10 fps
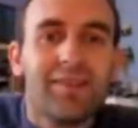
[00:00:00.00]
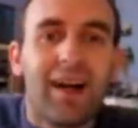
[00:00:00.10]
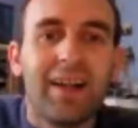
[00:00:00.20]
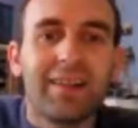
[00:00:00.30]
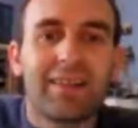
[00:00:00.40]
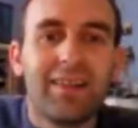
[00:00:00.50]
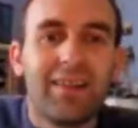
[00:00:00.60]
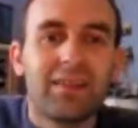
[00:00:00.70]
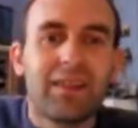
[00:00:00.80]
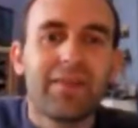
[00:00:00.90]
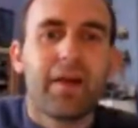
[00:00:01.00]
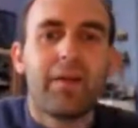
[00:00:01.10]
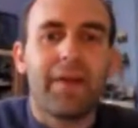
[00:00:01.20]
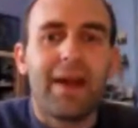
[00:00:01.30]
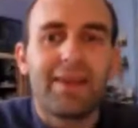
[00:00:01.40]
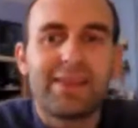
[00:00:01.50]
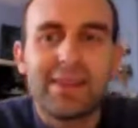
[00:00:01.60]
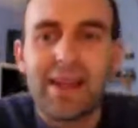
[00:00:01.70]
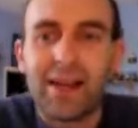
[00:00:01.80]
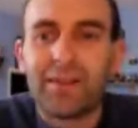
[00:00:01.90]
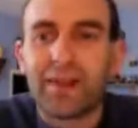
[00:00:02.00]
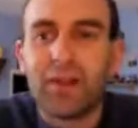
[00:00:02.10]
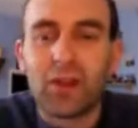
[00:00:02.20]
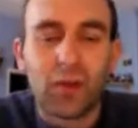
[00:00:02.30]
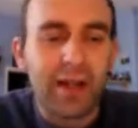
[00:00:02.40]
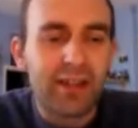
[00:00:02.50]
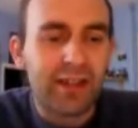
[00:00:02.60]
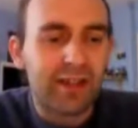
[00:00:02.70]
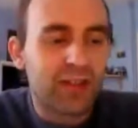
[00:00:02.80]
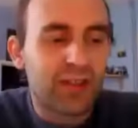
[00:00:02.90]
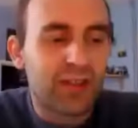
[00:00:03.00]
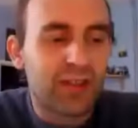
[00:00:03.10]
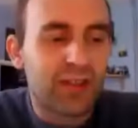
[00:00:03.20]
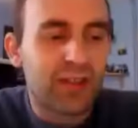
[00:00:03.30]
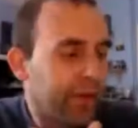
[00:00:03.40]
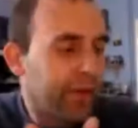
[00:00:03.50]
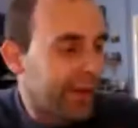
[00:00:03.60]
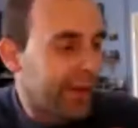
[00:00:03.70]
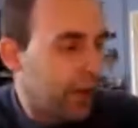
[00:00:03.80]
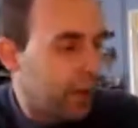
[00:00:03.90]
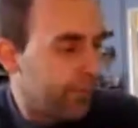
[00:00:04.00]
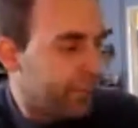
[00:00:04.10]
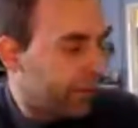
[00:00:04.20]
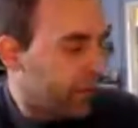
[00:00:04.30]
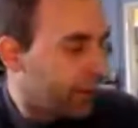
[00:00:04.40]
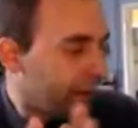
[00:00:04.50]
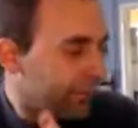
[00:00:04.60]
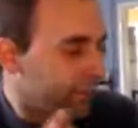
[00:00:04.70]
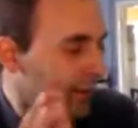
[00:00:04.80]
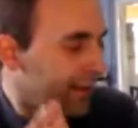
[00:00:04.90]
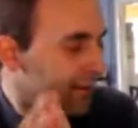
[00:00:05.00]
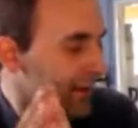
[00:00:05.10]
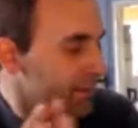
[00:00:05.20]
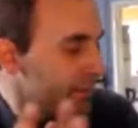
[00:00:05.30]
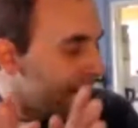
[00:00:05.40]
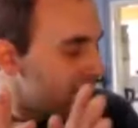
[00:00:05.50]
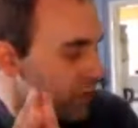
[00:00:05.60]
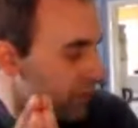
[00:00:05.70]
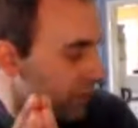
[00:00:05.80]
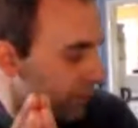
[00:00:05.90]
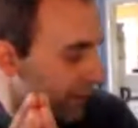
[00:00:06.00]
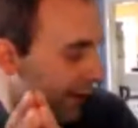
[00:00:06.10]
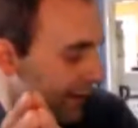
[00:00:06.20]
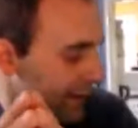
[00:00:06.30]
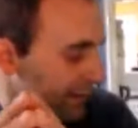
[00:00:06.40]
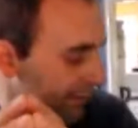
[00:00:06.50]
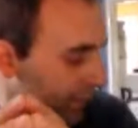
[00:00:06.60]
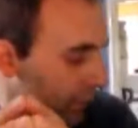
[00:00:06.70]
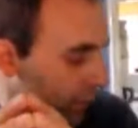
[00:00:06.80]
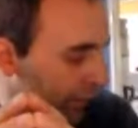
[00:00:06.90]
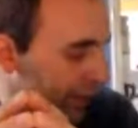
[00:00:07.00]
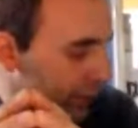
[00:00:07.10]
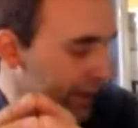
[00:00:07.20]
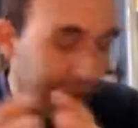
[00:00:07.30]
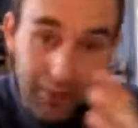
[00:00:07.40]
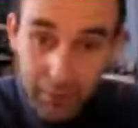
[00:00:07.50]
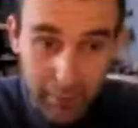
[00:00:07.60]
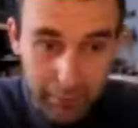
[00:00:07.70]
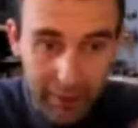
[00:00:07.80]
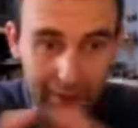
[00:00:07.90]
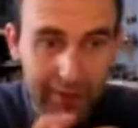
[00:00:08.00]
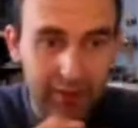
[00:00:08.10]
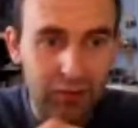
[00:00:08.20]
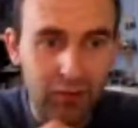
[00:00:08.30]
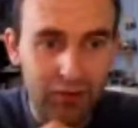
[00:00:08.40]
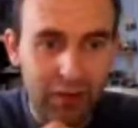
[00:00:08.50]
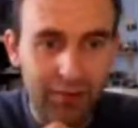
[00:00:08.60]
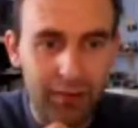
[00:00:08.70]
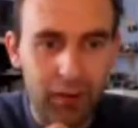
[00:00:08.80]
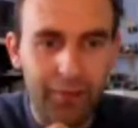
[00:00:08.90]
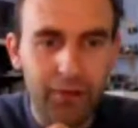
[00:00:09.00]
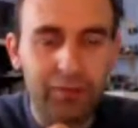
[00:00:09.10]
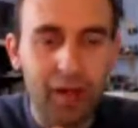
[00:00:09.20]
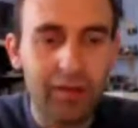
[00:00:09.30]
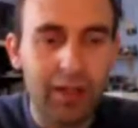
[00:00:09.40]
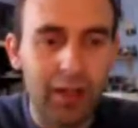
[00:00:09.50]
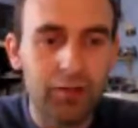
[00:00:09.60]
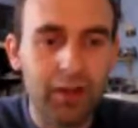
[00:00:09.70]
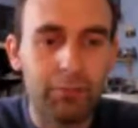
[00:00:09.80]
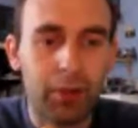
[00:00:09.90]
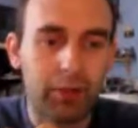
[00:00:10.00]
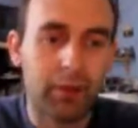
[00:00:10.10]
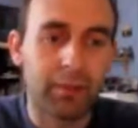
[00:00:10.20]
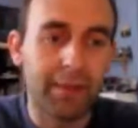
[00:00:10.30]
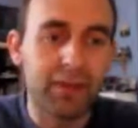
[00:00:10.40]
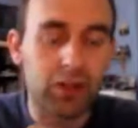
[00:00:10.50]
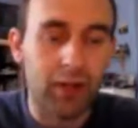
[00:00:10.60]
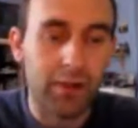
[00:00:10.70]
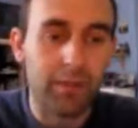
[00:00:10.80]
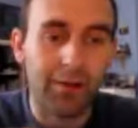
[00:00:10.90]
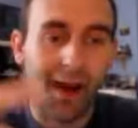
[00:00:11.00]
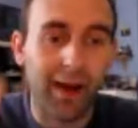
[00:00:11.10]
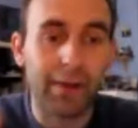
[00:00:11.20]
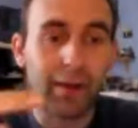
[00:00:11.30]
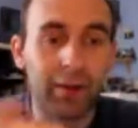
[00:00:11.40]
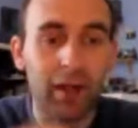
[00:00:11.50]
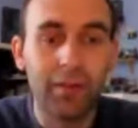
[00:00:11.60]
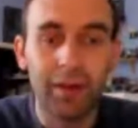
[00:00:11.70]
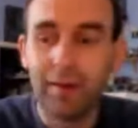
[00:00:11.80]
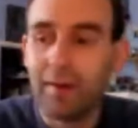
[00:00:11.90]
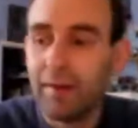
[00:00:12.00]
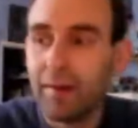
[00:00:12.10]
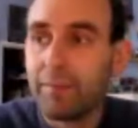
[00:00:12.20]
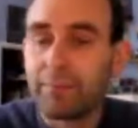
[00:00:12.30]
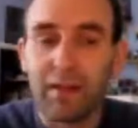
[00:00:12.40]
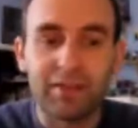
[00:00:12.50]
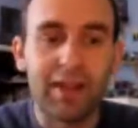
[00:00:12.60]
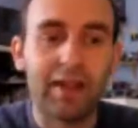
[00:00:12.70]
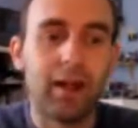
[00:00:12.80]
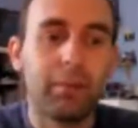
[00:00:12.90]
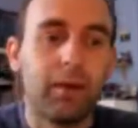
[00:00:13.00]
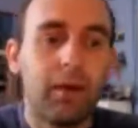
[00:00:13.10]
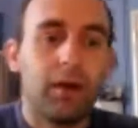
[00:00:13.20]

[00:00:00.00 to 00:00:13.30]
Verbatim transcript: Right, so does anyone have anything else, little questions sort of uh, over there? So I've got nothing really, really major sort of planning for this week other than my Bricklink's sort of stuff. I'll do a few photos and put them onto my Instagram of how we're going over setting up.